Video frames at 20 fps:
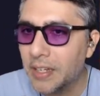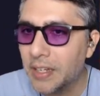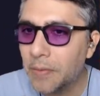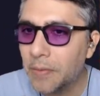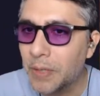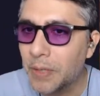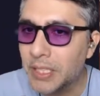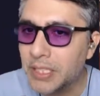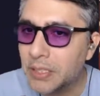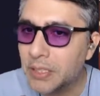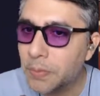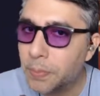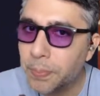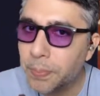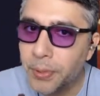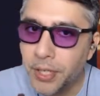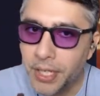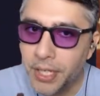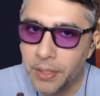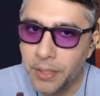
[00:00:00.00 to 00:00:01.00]
What's
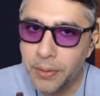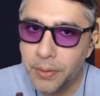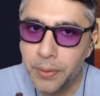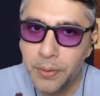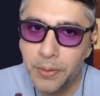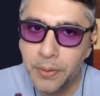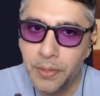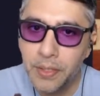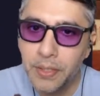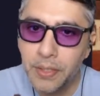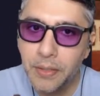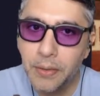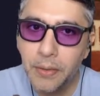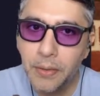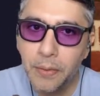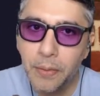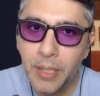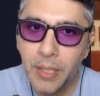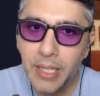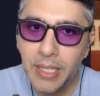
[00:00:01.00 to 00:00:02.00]
pretty cool
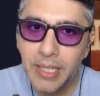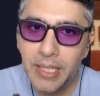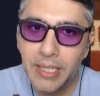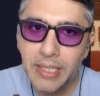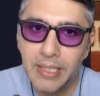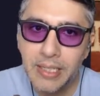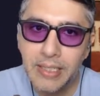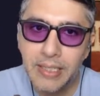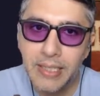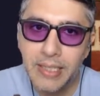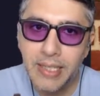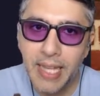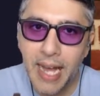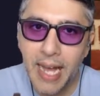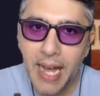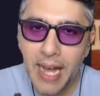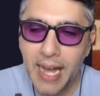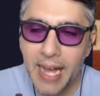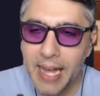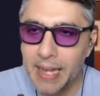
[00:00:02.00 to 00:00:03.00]
was
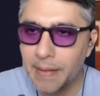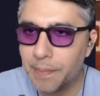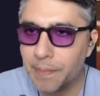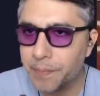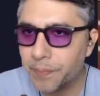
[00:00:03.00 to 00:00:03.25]
that